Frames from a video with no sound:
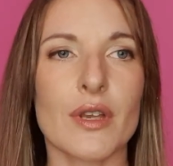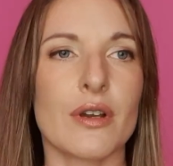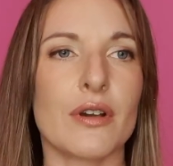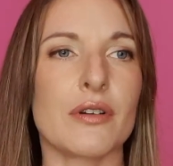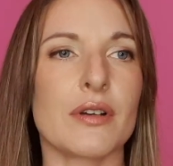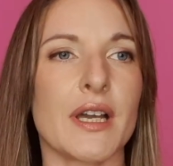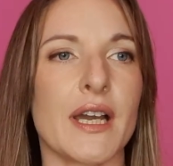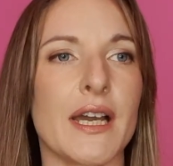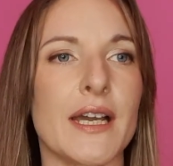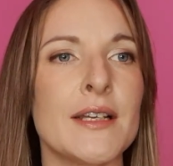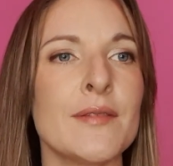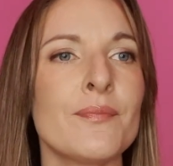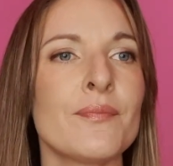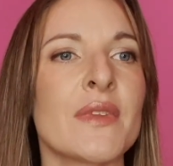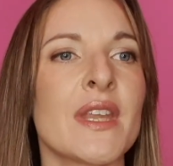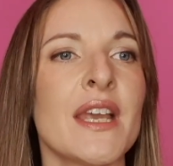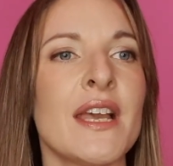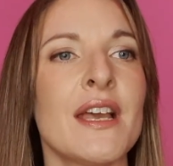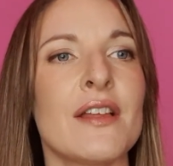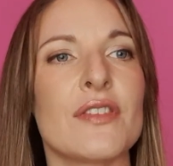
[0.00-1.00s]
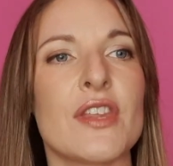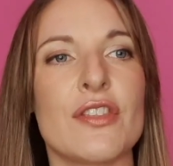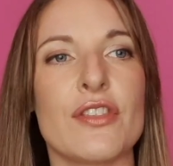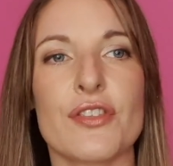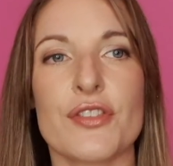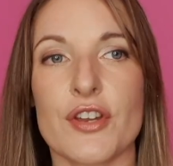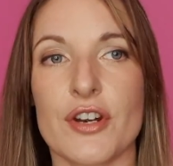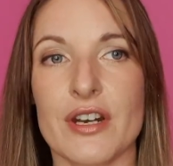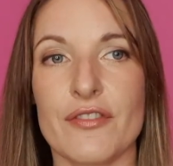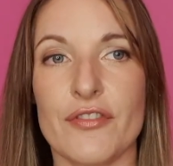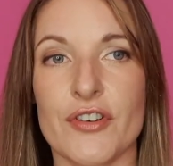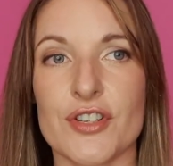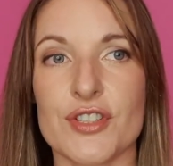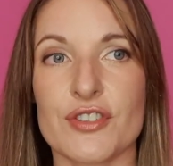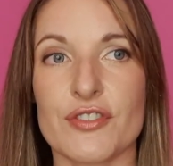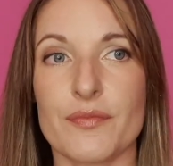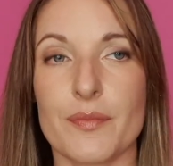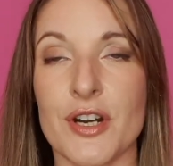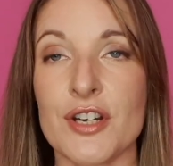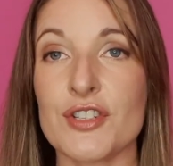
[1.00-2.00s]
Okay, then the
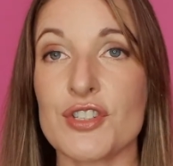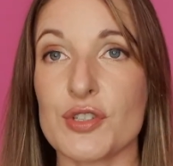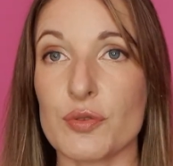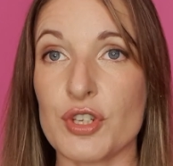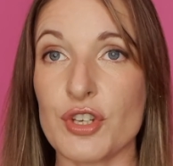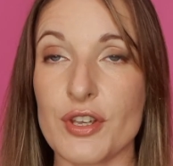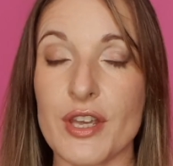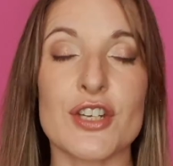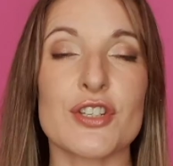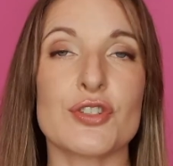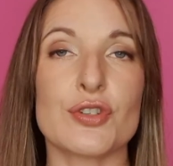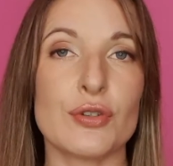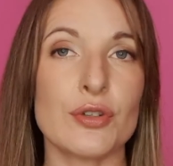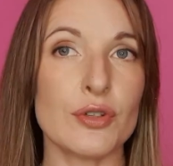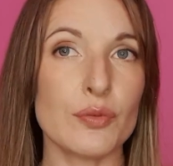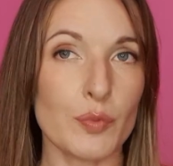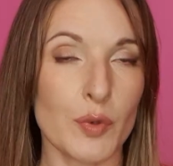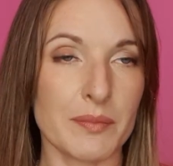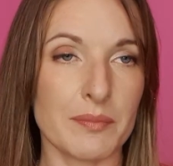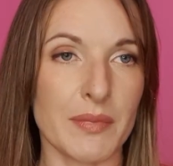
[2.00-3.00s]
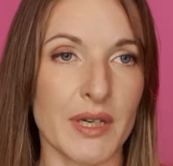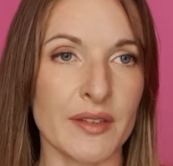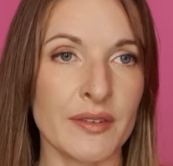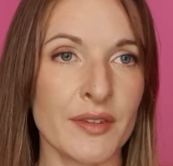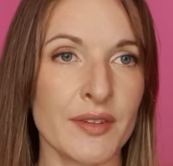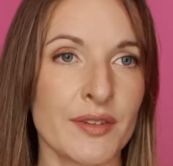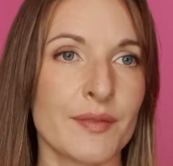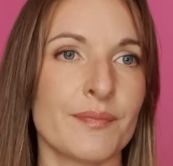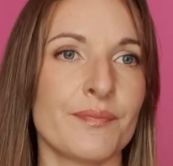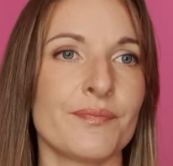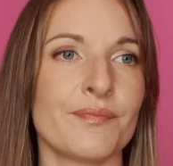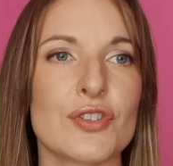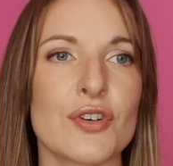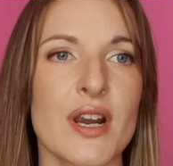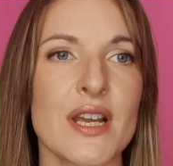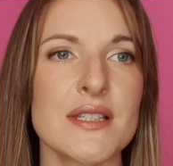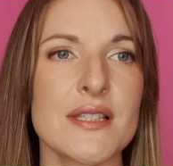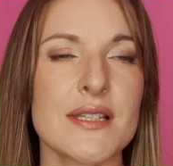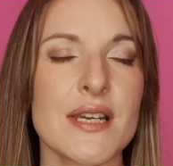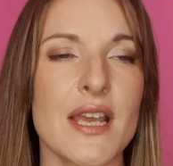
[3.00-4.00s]
31st of March, so you get 2 in 1 month.
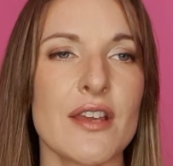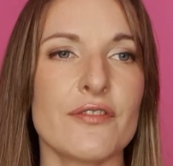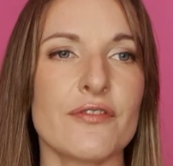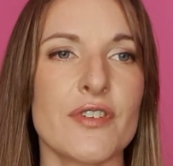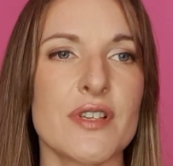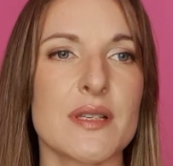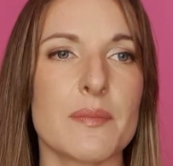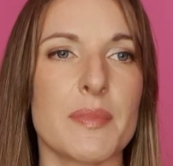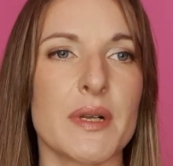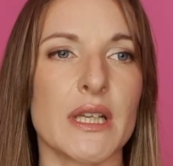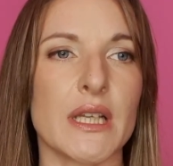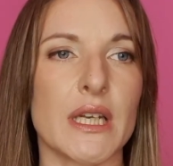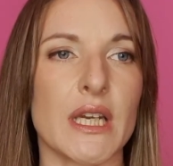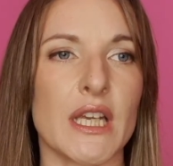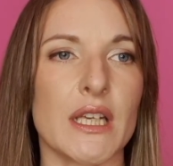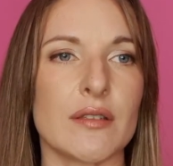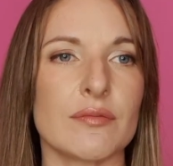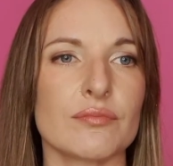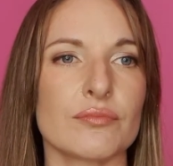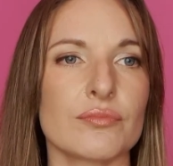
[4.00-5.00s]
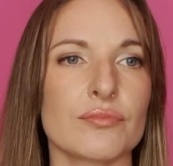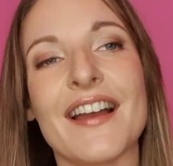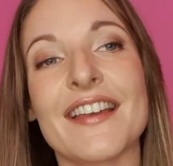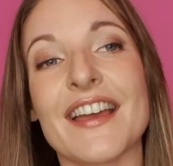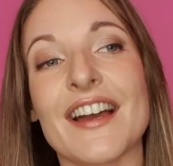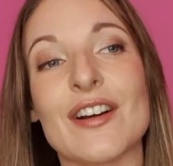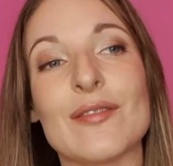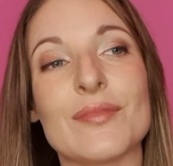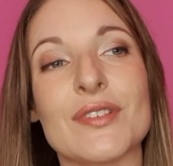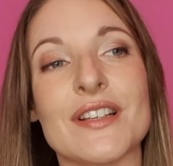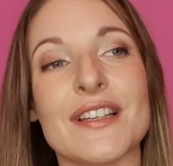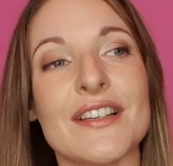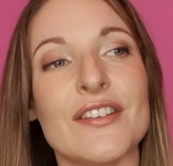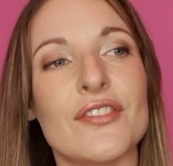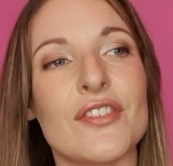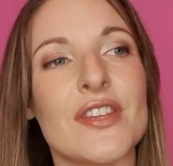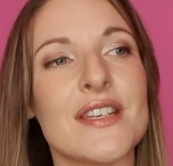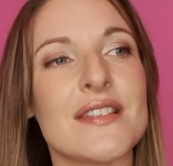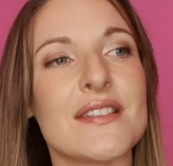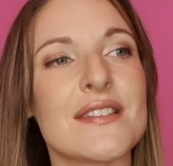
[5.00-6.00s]
Trans Day of Visibility. I can't
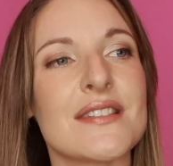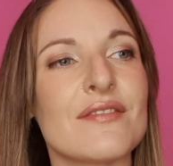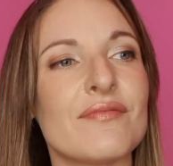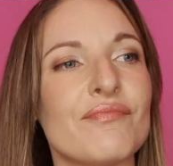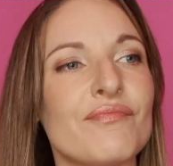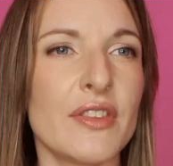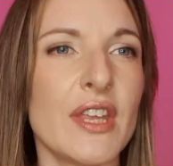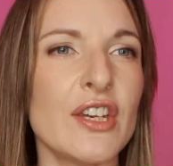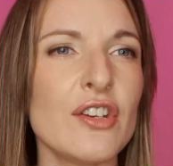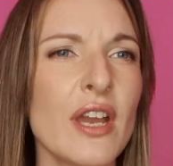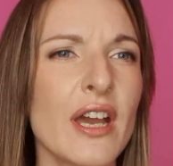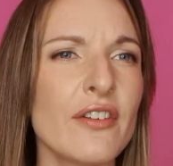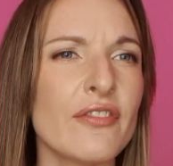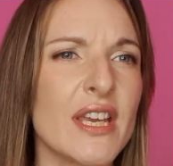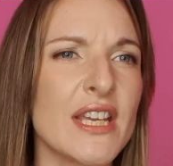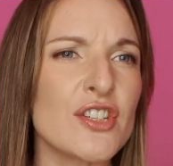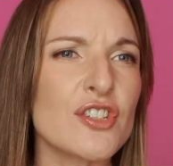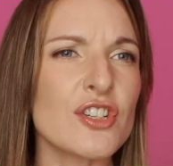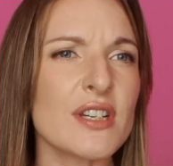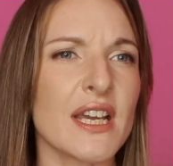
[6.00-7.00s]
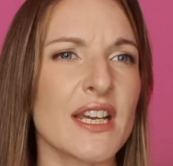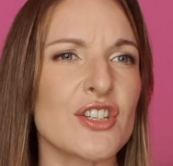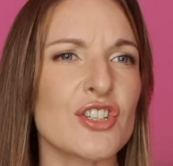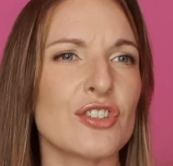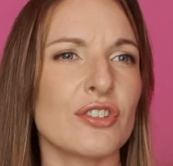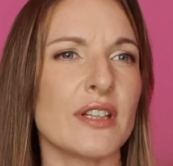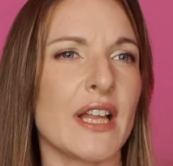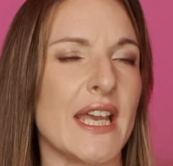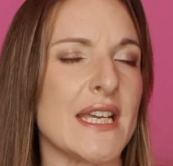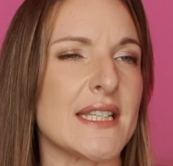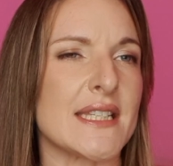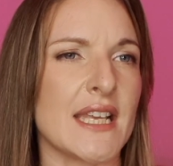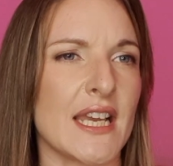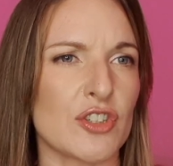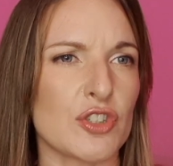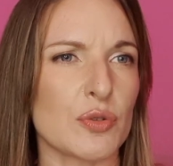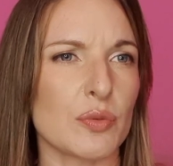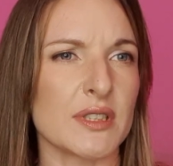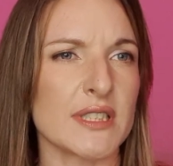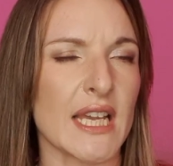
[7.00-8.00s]
believe this. Then you have International
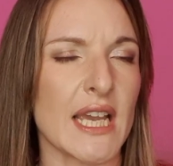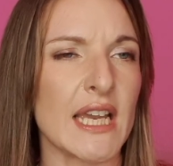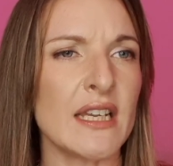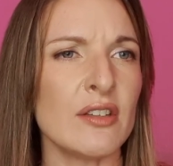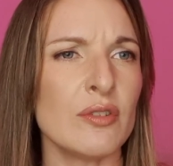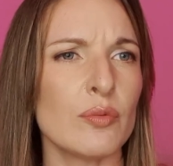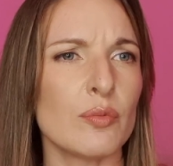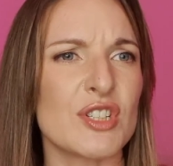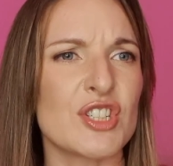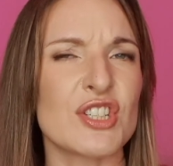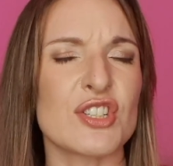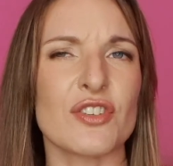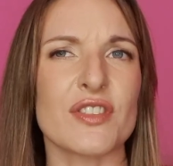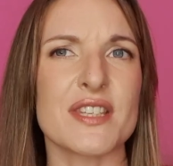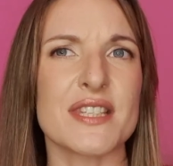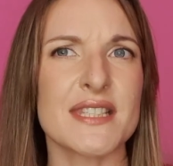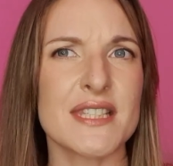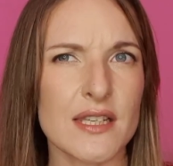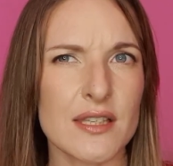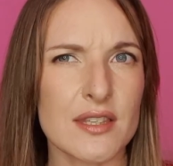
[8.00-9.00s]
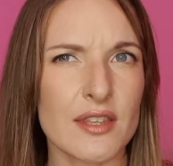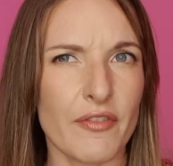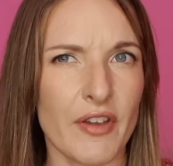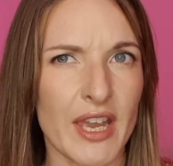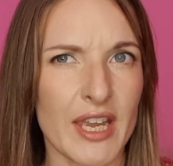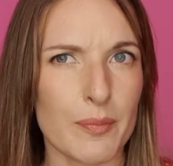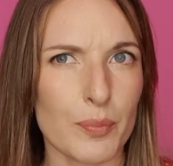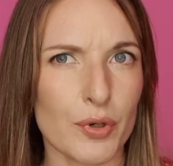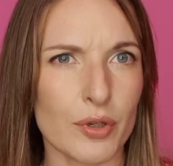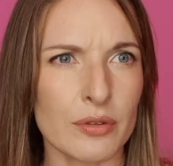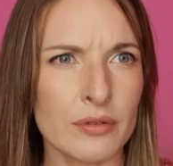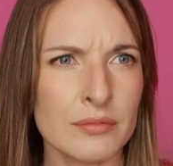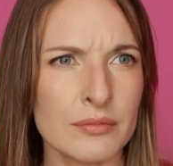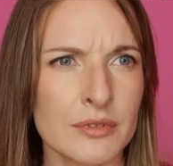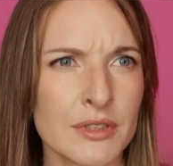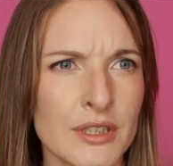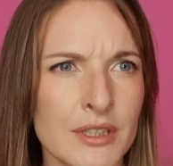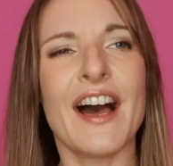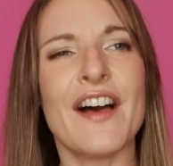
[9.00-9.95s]
Asexual Day, which is on the 6th of April.